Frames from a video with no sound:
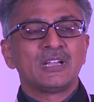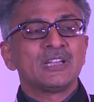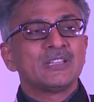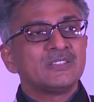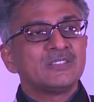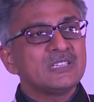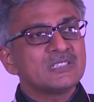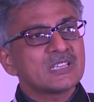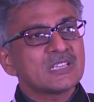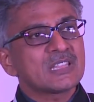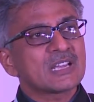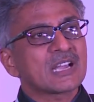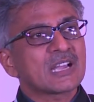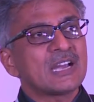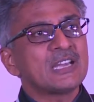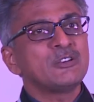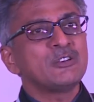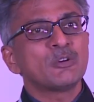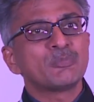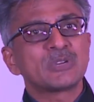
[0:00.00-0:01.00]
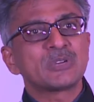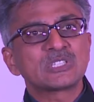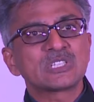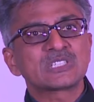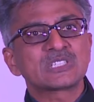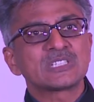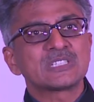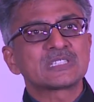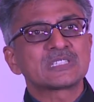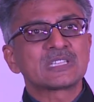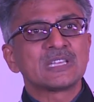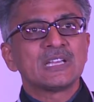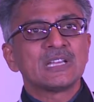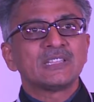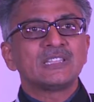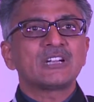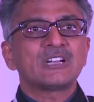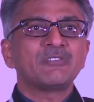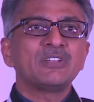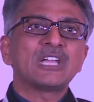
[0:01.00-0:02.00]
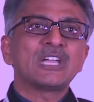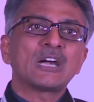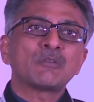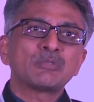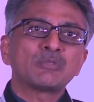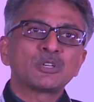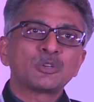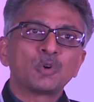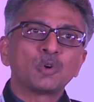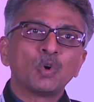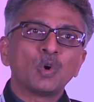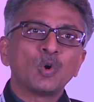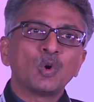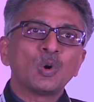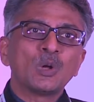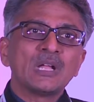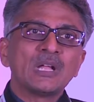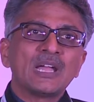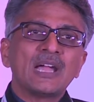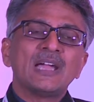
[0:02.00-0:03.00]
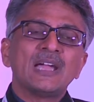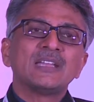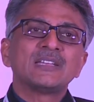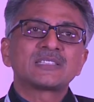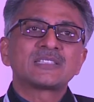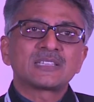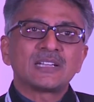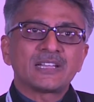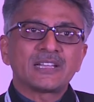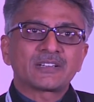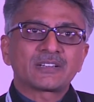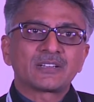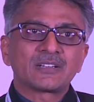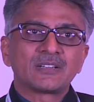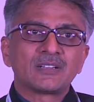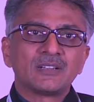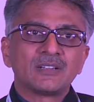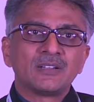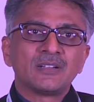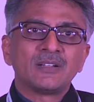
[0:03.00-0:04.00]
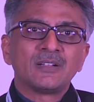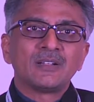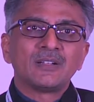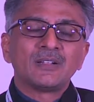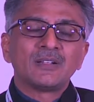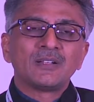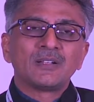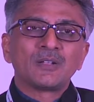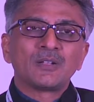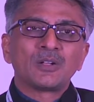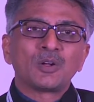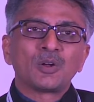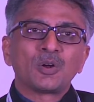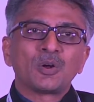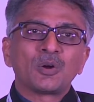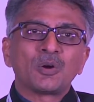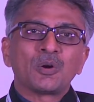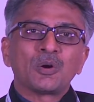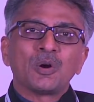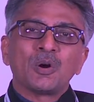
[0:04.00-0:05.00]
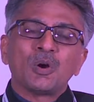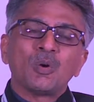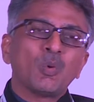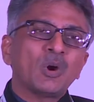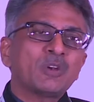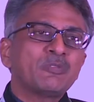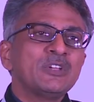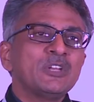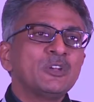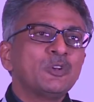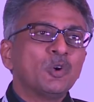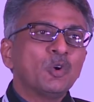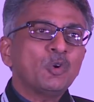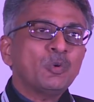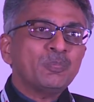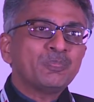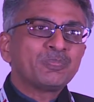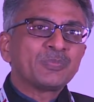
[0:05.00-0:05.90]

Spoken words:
These are the kind of businesses that we happen to go and select. What we know,